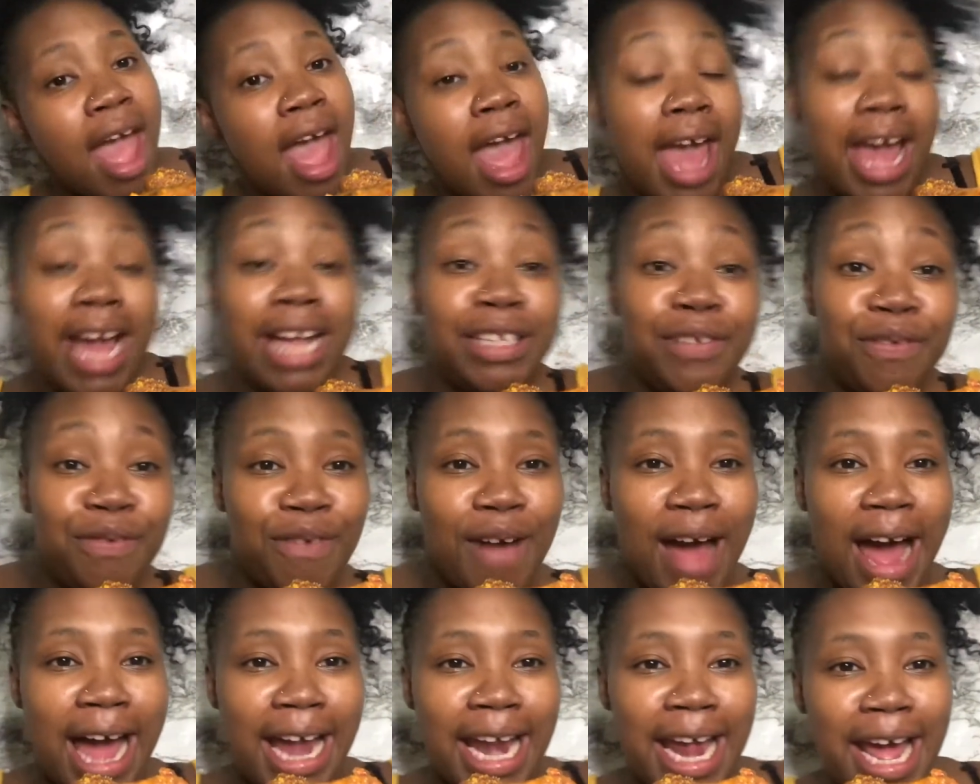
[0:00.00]
It's
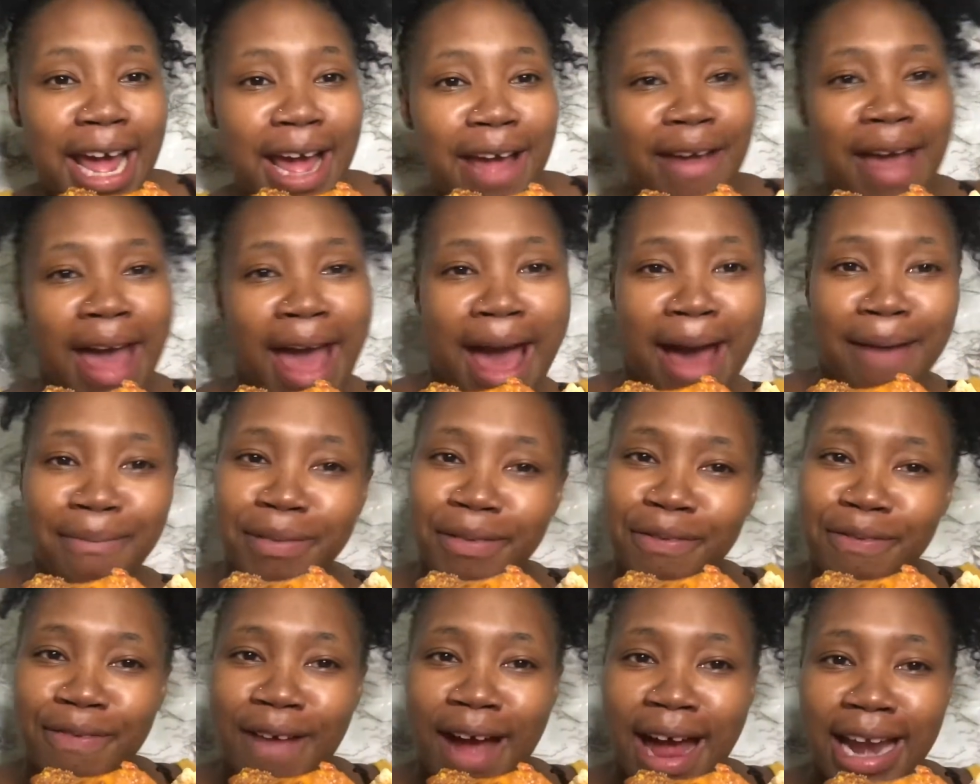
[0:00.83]
Friday. Happy
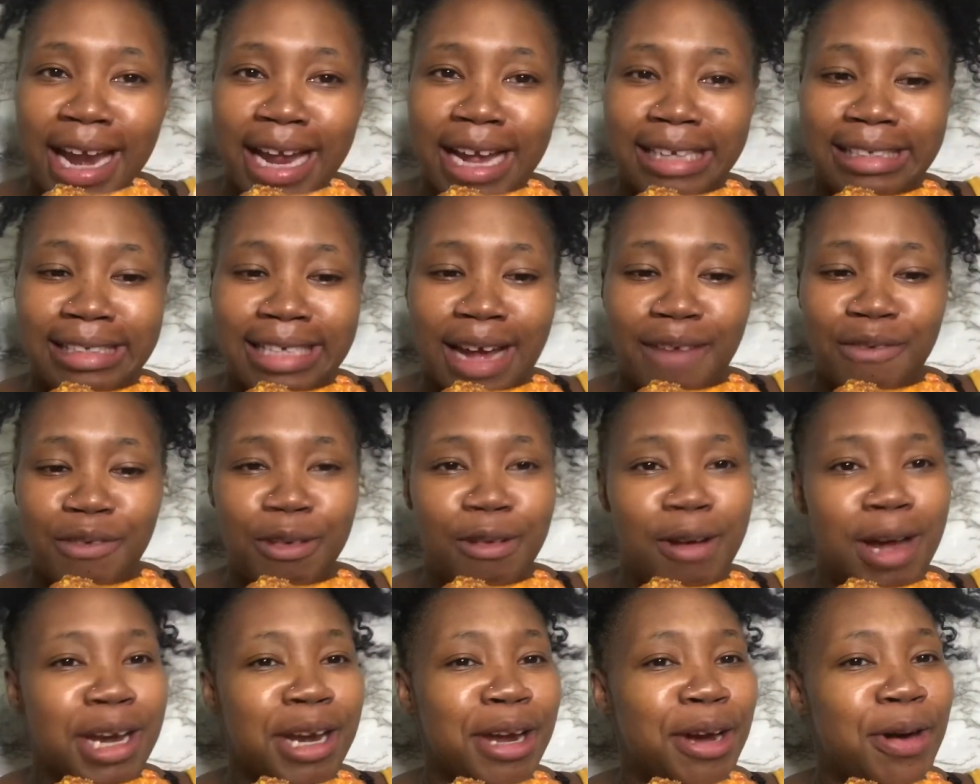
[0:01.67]
Friday to
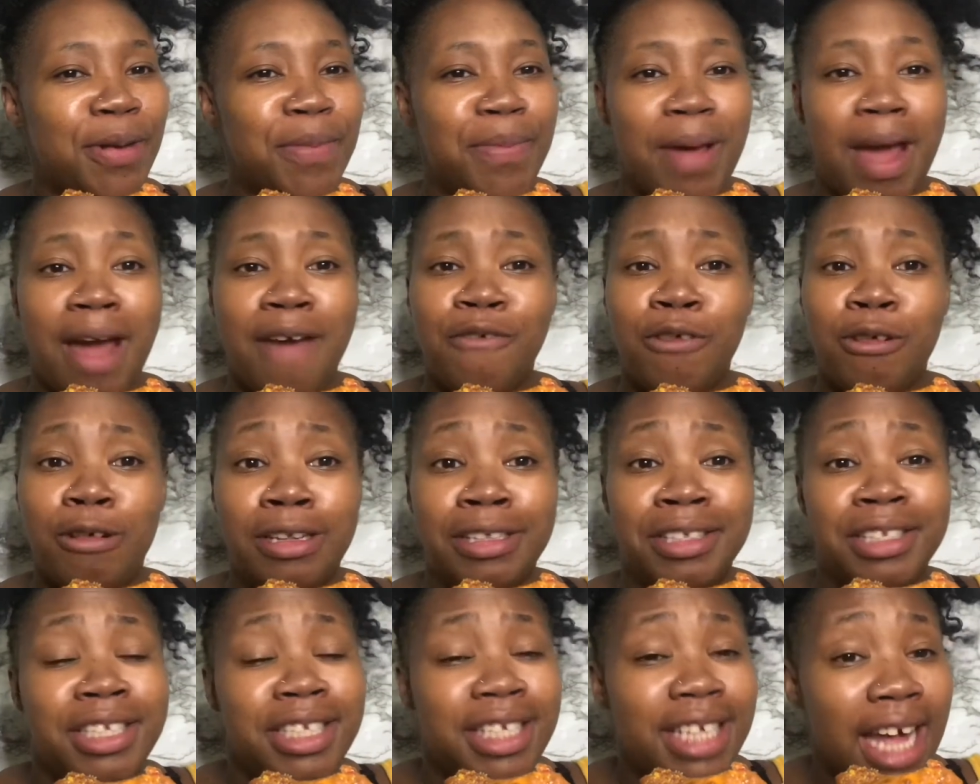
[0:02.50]
everyone. I hope
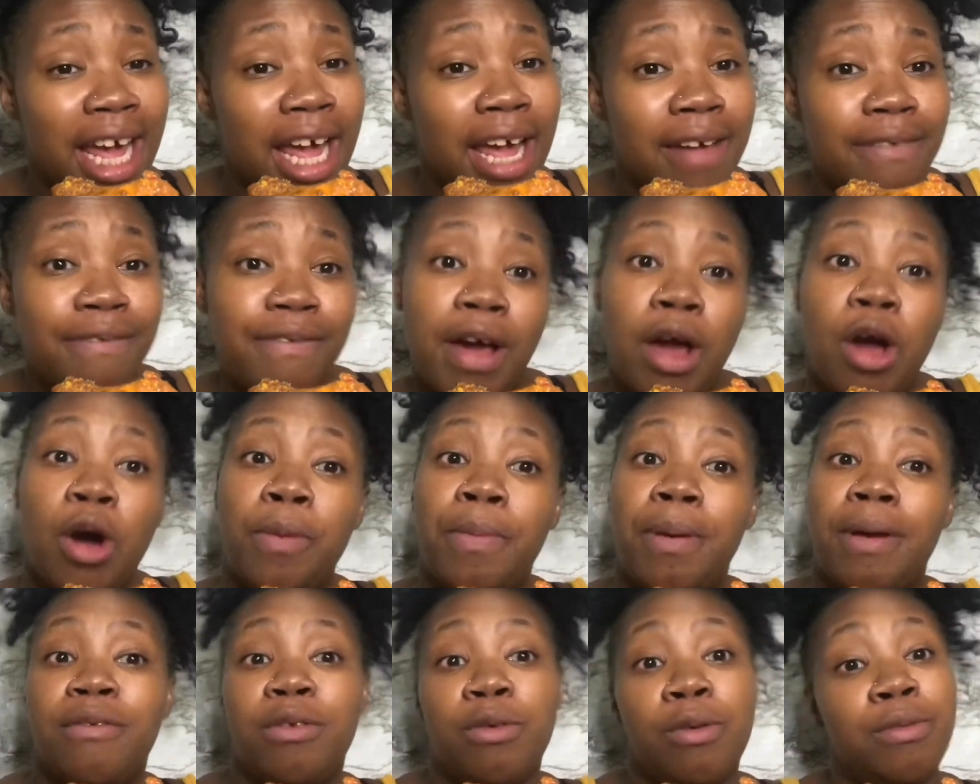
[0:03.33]
everyone's safe. I hope
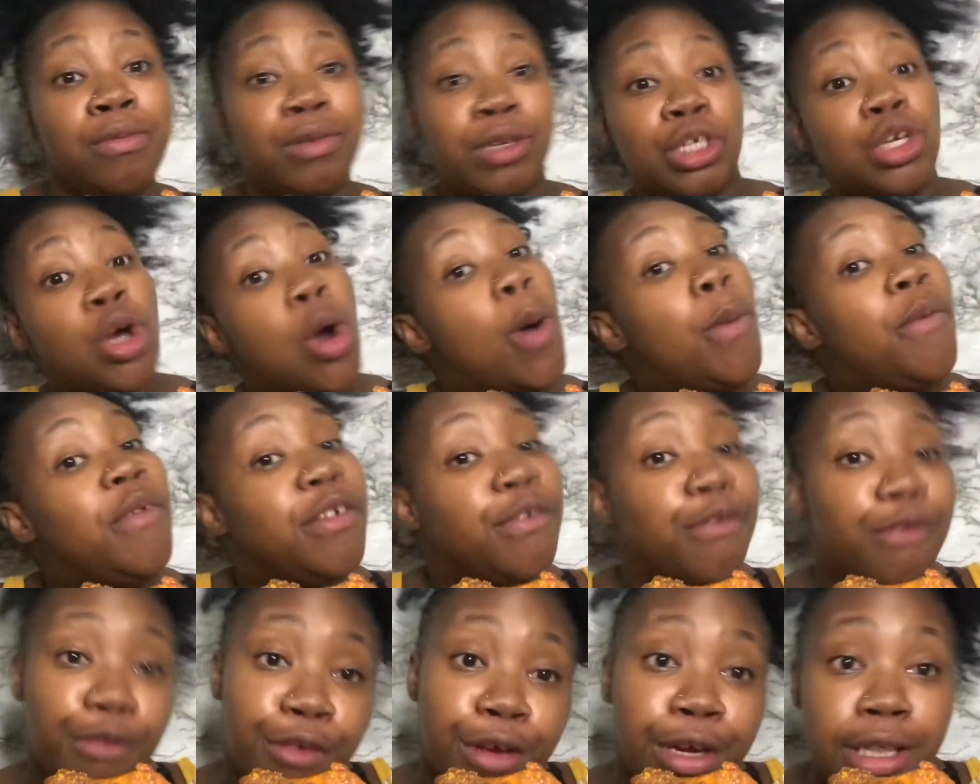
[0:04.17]
everyone was COVID
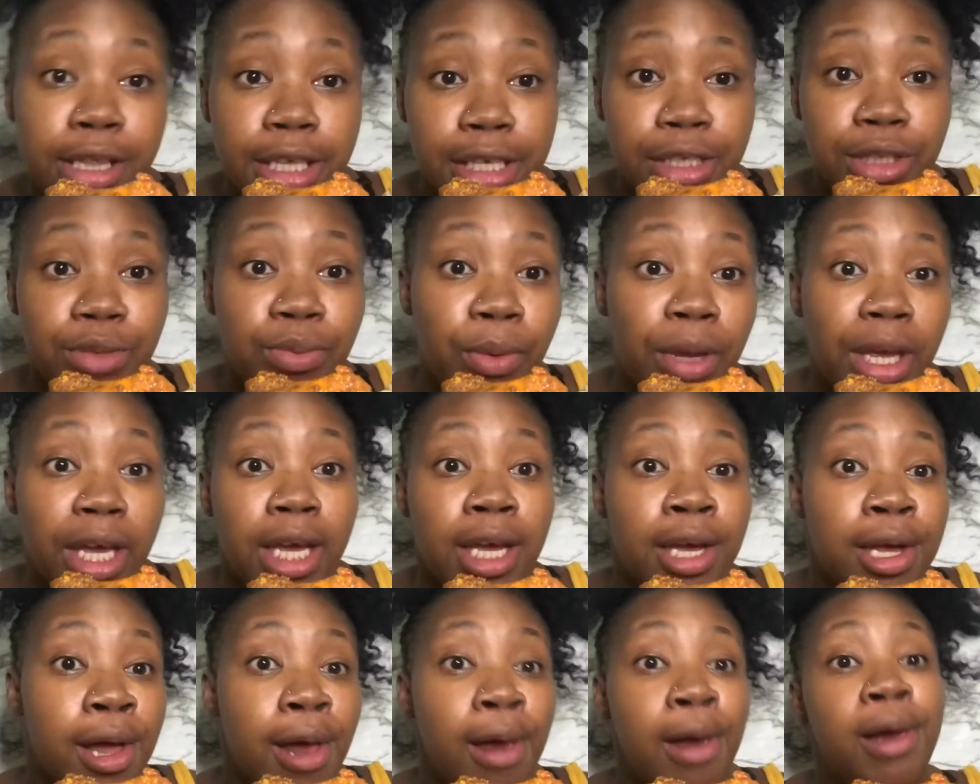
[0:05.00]
free this
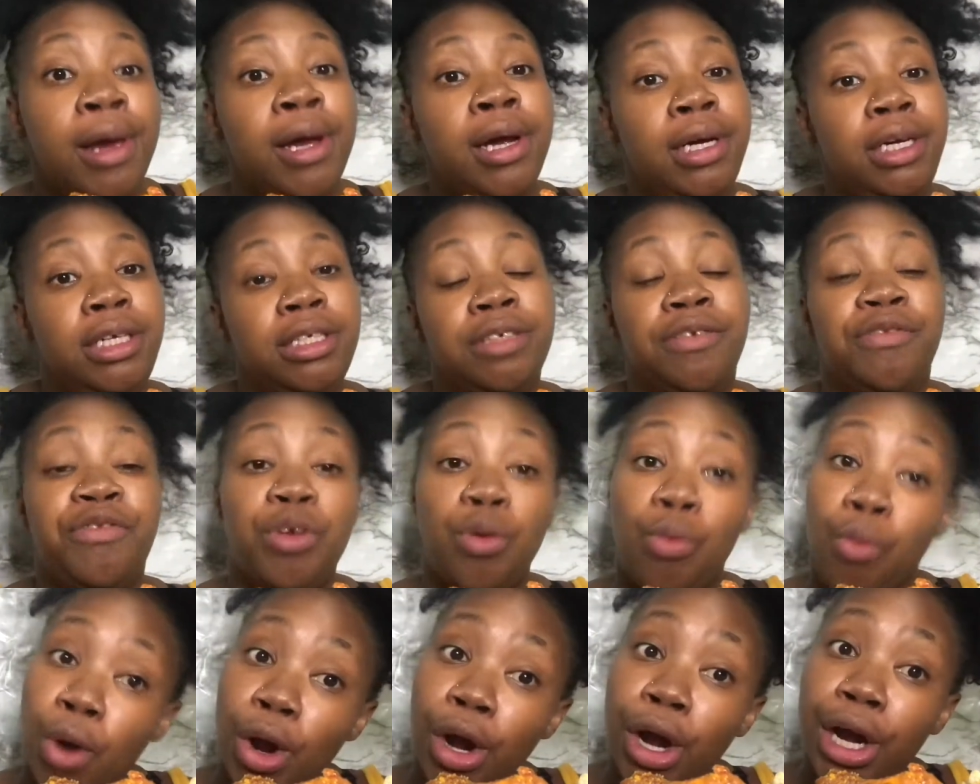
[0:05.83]
week. If you
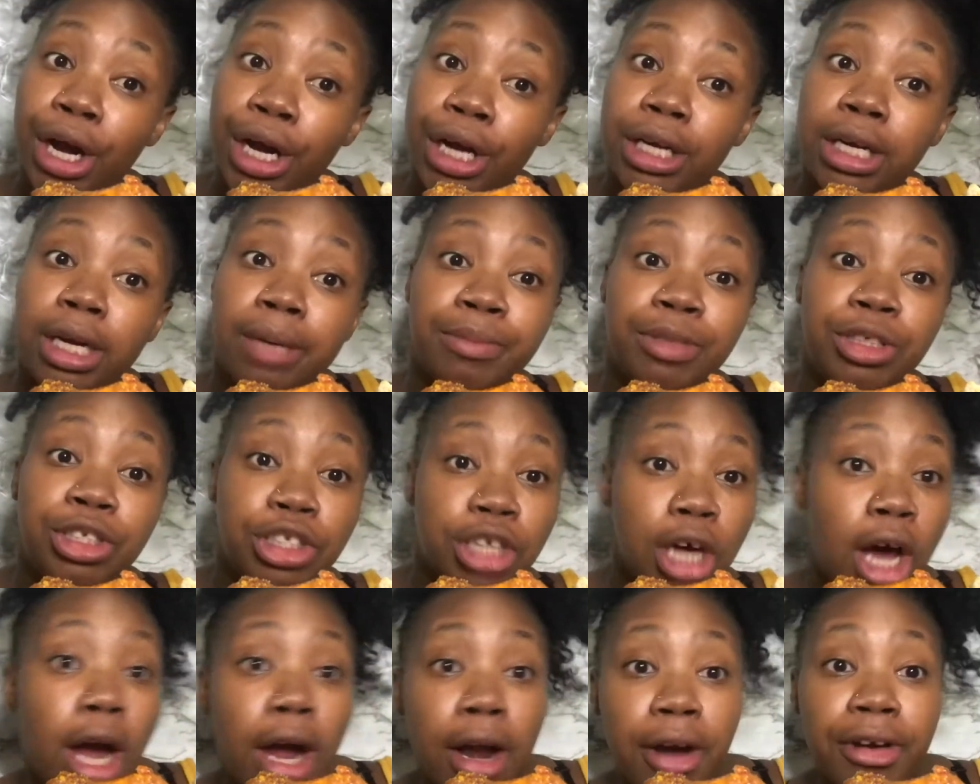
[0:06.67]
weren't, I'm
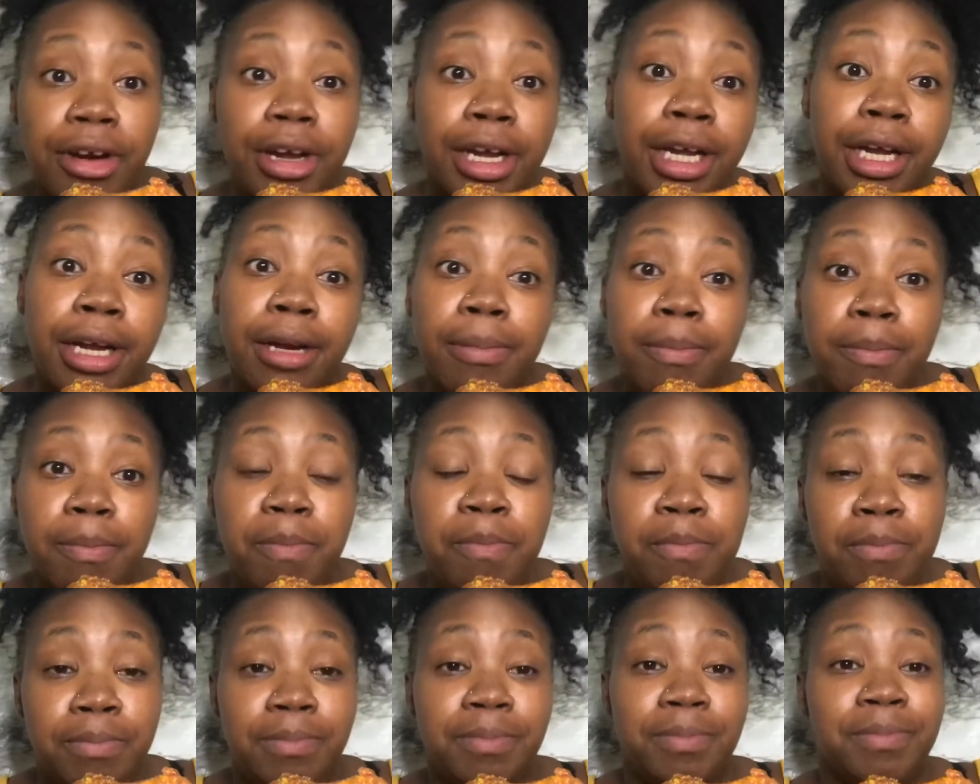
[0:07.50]
sorry.
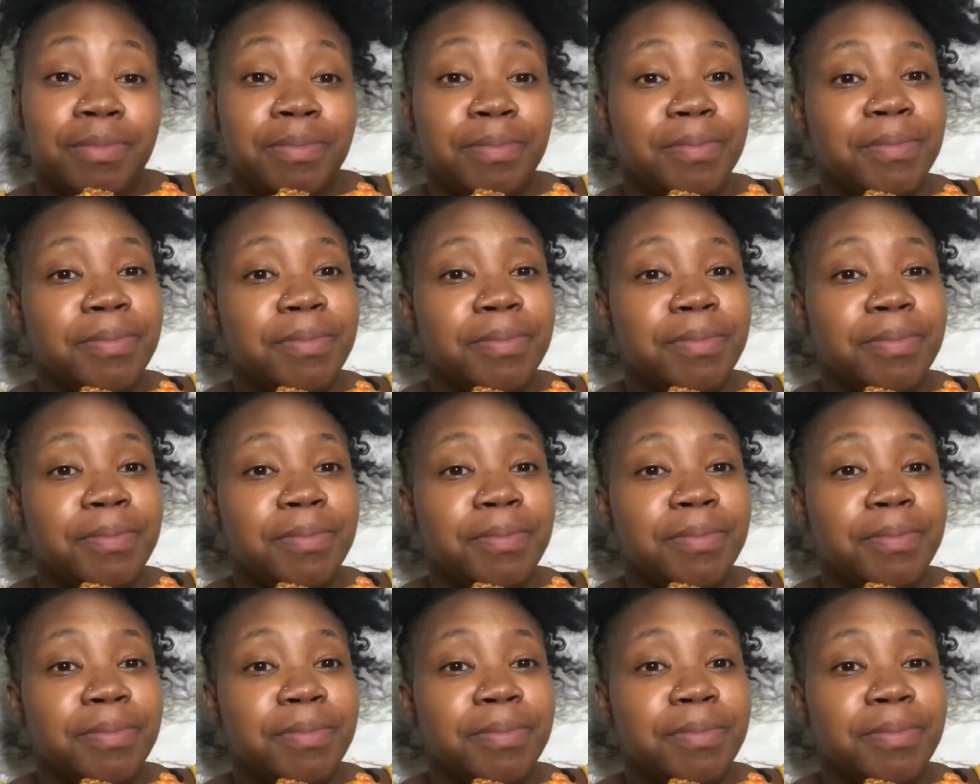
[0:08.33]
I'm